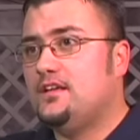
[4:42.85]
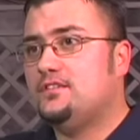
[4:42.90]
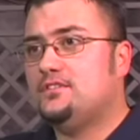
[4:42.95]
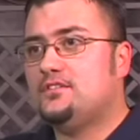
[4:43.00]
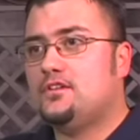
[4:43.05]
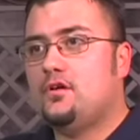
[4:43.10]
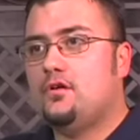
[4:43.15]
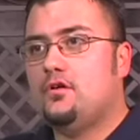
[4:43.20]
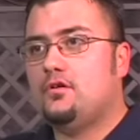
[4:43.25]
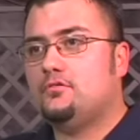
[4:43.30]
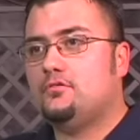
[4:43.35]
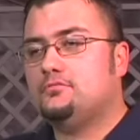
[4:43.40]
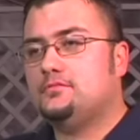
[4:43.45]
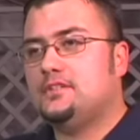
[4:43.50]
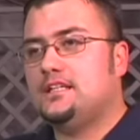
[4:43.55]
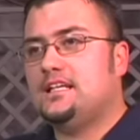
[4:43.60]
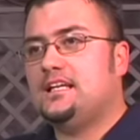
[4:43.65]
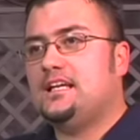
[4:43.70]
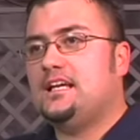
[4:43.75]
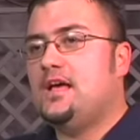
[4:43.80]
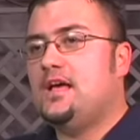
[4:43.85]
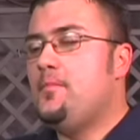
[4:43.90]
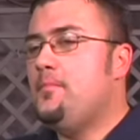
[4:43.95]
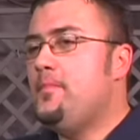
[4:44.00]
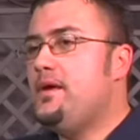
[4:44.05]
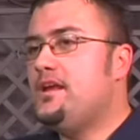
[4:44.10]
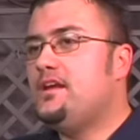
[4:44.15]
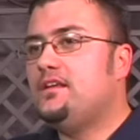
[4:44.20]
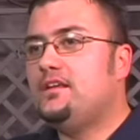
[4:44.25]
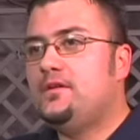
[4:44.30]
So
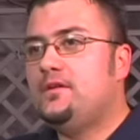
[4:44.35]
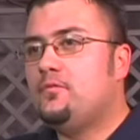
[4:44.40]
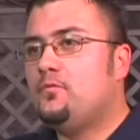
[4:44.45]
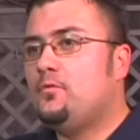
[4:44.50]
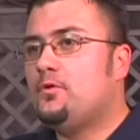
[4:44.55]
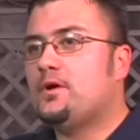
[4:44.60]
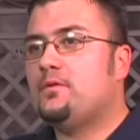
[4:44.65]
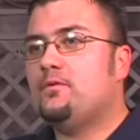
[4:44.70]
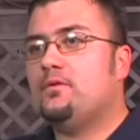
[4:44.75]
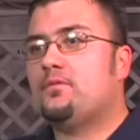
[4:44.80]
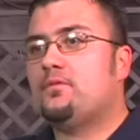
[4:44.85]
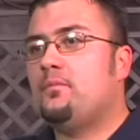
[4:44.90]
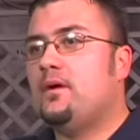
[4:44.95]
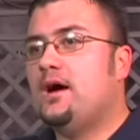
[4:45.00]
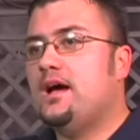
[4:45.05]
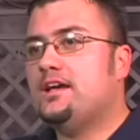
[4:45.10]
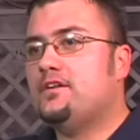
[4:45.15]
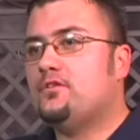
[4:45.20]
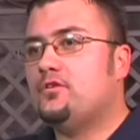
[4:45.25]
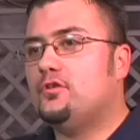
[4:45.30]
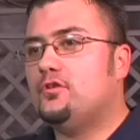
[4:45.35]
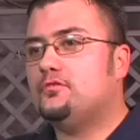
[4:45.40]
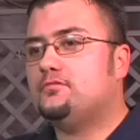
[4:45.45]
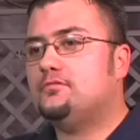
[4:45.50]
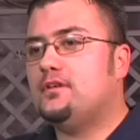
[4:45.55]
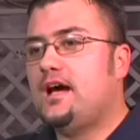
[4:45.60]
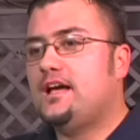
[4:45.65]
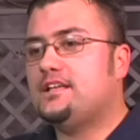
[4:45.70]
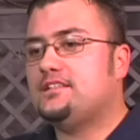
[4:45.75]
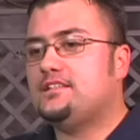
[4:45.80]
immediately when working with Michael,
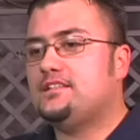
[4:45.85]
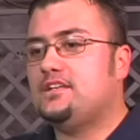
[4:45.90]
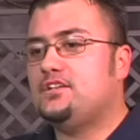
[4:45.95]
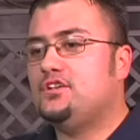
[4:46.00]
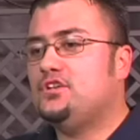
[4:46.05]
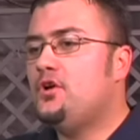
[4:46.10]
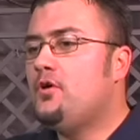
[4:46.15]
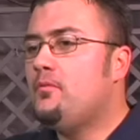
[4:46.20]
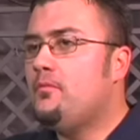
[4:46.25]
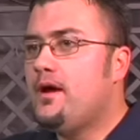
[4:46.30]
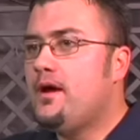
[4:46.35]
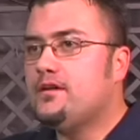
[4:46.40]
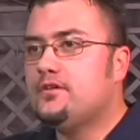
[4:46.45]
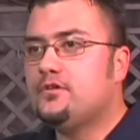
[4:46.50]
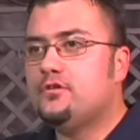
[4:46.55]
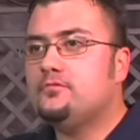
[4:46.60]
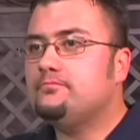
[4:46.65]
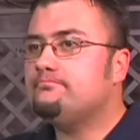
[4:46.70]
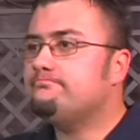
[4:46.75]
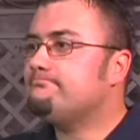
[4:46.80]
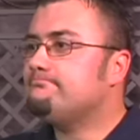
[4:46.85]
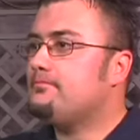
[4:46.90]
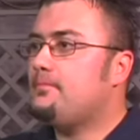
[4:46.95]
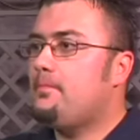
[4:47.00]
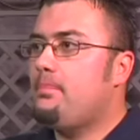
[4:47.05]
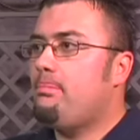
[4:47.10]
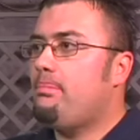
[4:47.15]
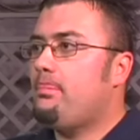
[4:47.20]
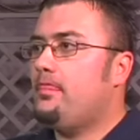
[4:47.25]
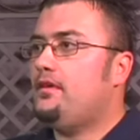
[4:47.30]
I said, you know, Michael,
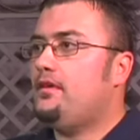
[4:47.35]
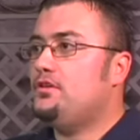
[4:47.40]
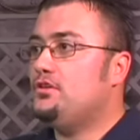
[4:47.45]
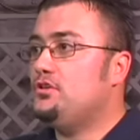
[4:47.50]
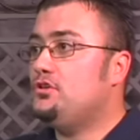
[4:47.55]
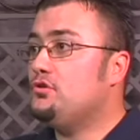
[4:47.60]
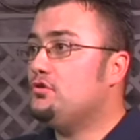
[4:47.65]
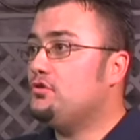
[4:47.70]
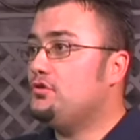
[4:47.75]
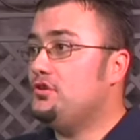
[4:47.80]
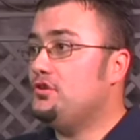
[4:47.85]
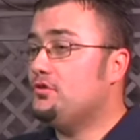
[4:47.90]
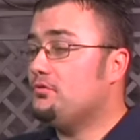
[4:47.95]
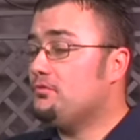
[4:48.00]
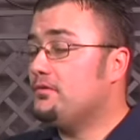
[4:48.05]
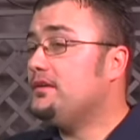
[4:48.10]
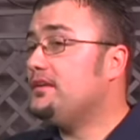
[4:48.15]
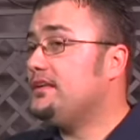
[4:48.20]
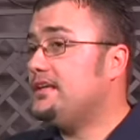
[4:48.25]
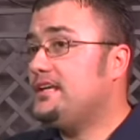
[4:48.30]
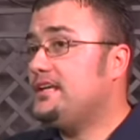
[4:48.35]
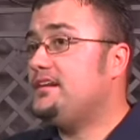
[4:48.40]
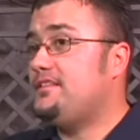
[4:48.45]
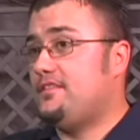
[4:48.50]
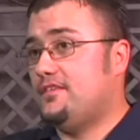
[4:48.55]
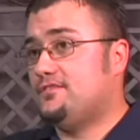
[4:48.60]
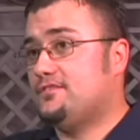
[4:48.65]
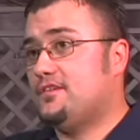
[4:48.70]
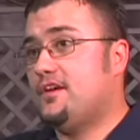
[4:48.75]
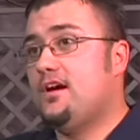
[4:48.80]
you, you're really
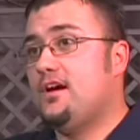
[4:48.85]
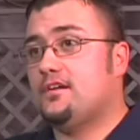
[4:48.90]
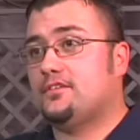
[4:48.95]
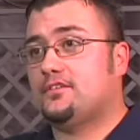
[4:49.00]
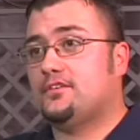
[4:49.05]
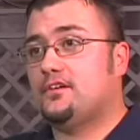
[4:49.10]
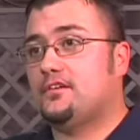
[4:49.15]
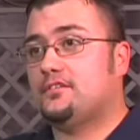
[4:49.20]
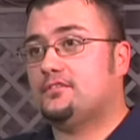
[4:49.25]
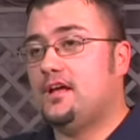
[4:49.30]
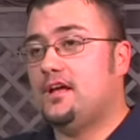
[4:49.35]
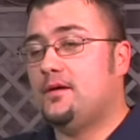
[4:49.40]
into this character.